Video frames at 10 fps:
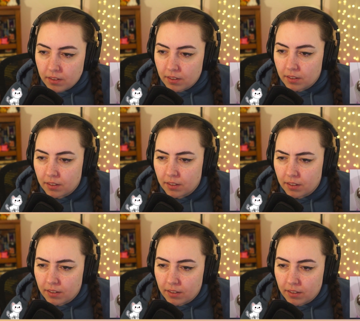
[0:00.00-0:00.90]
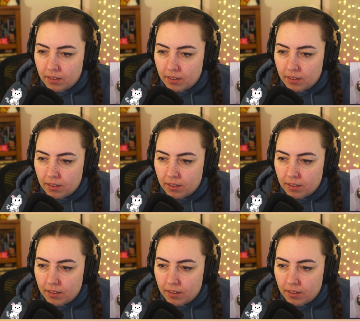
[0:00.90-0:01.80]

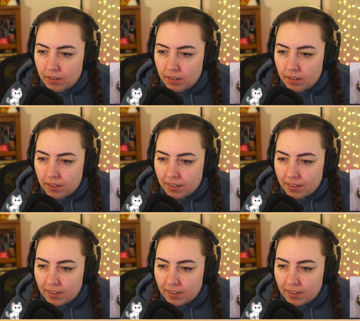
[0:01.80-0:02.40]
(no one is talking)